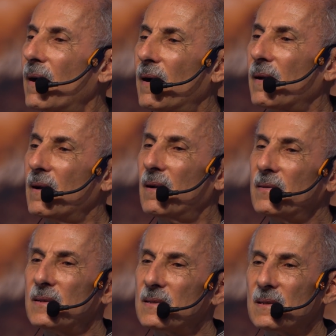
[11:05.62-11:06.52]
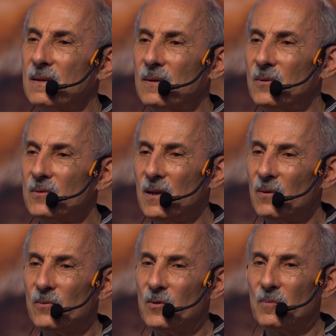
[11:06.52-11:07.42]
I got this in a
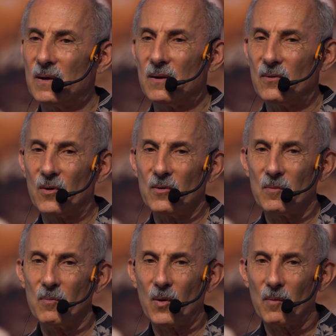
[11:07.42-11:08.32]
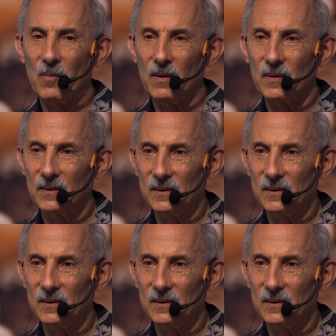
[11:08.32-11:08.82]
hotel room in northern Burma,